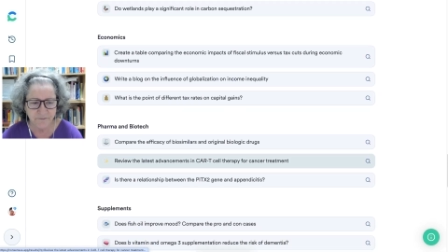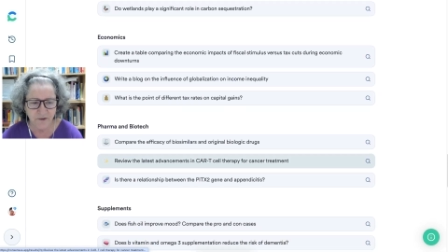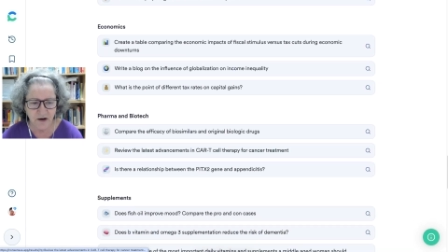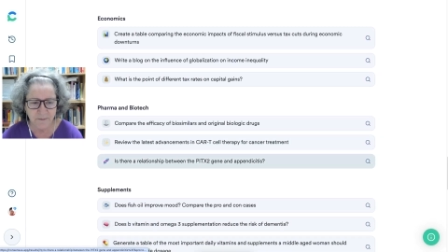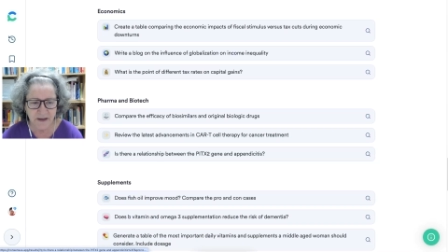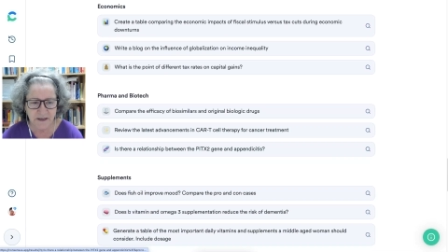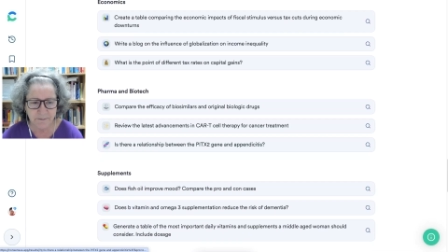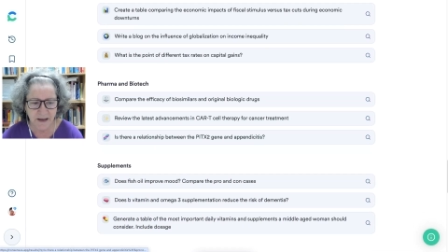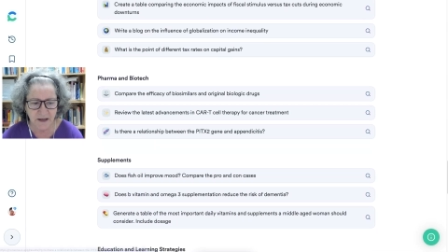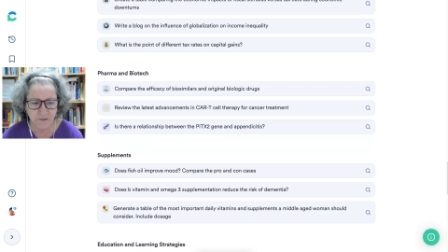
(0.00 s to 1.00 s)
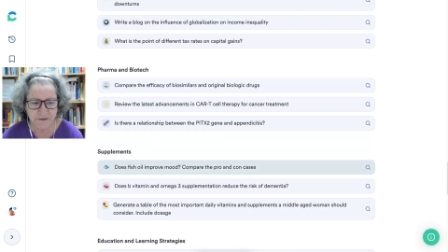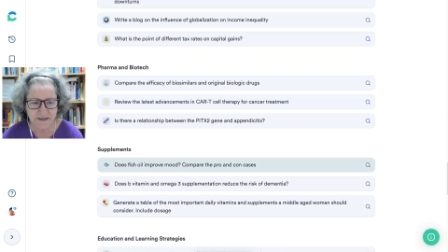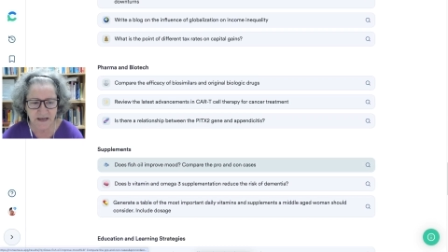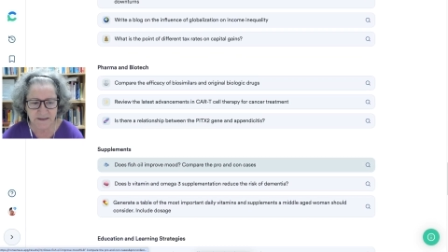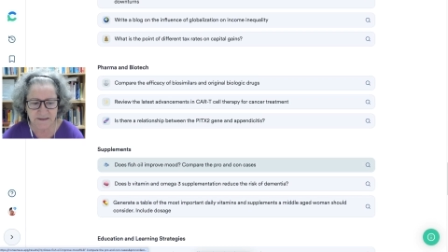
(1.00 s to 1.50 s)
pharma and
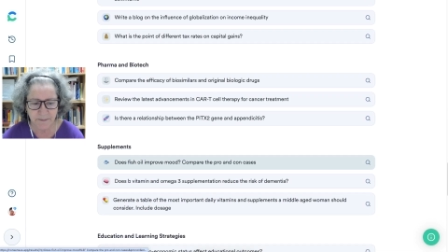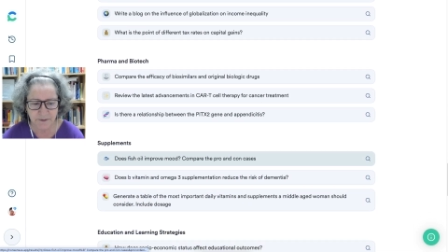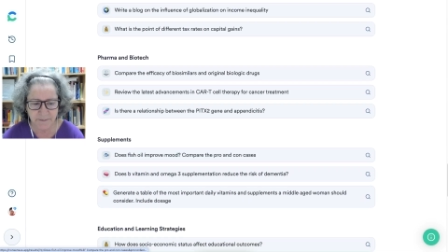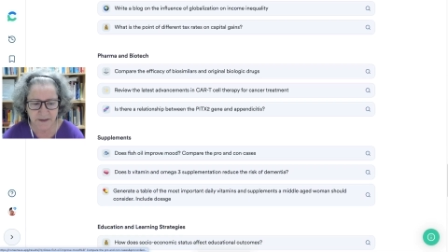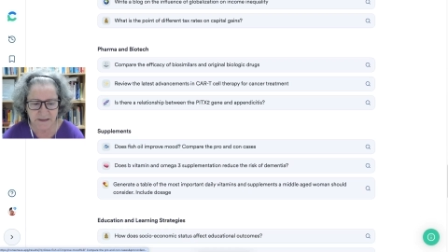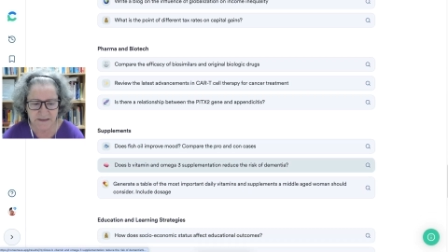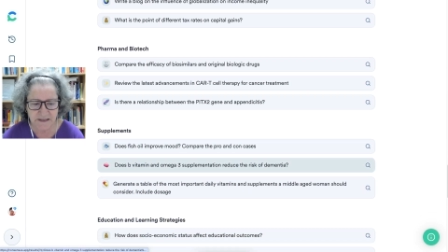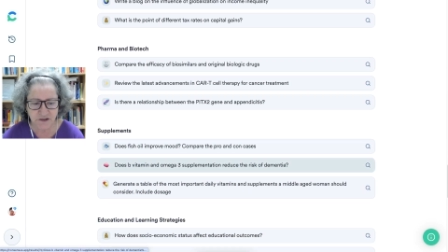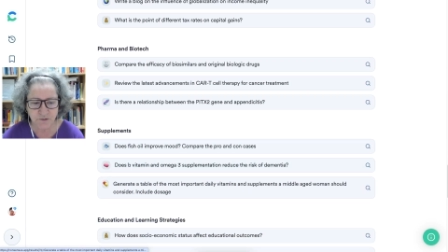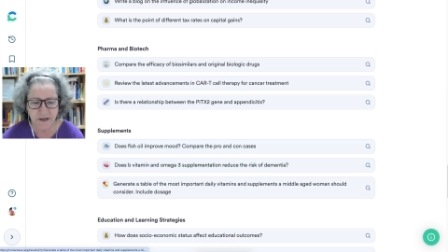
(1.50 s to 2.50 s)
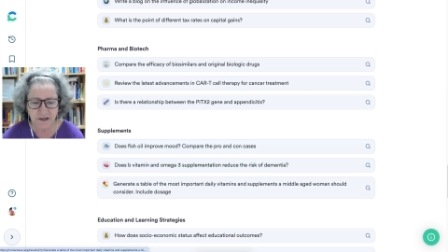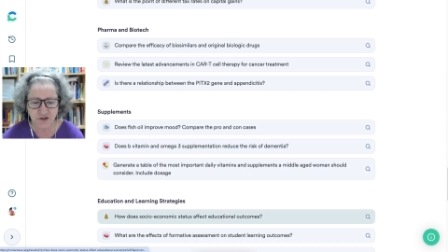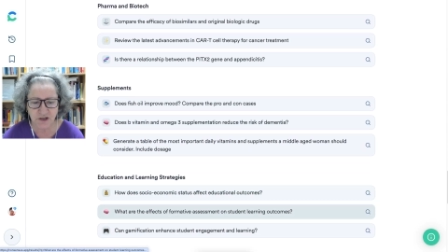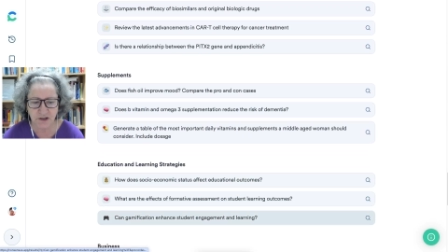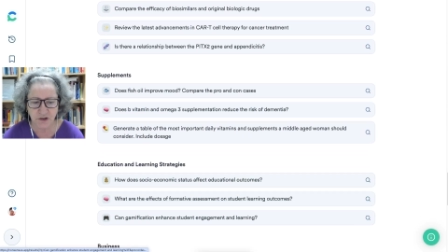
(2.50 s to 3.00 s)
biotech, supplements,
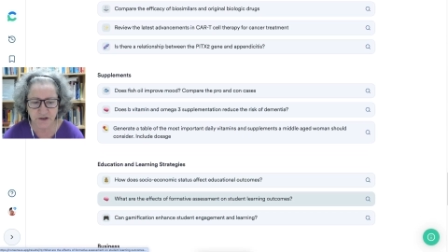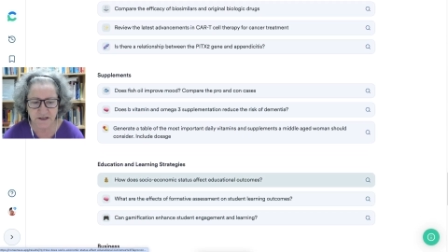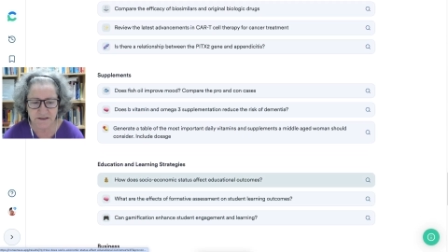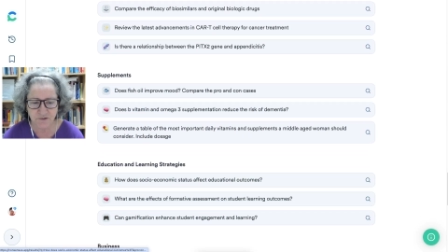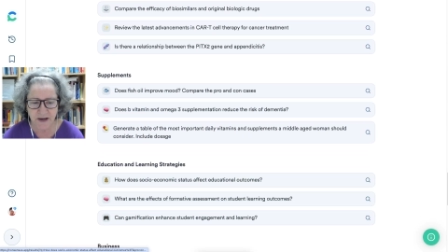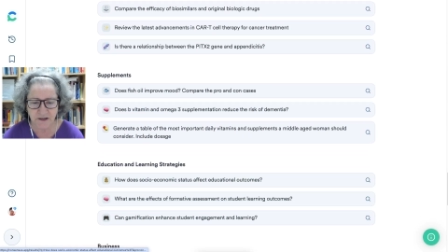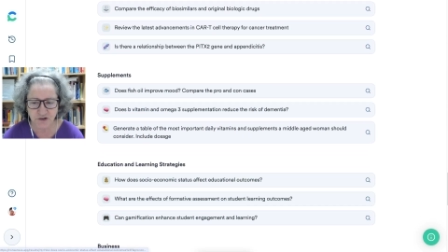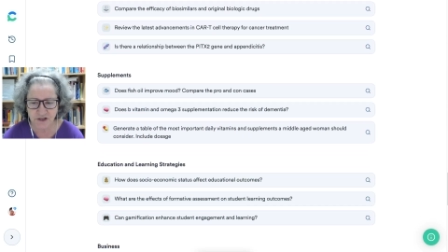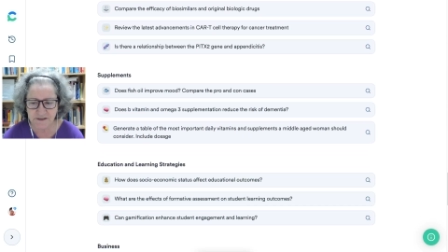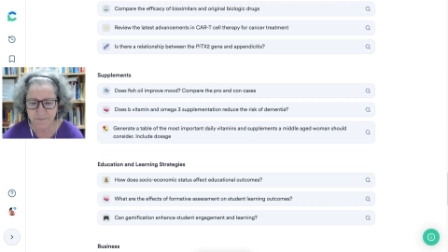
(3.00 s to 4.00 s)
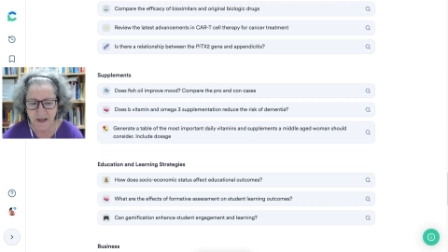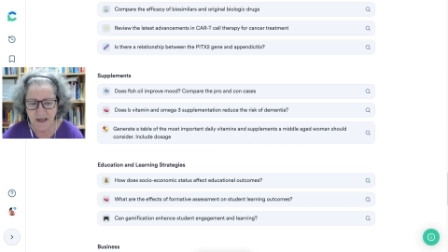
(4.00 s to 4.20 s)
education and learning strategies.